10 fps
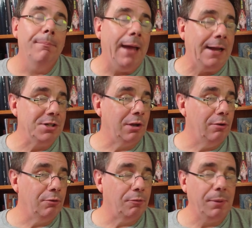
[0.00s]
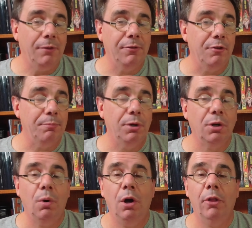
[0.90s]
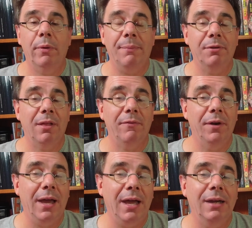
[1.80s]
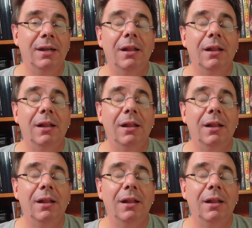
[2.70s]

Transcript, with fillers: Magic user spells in this book go all the way up to level 9.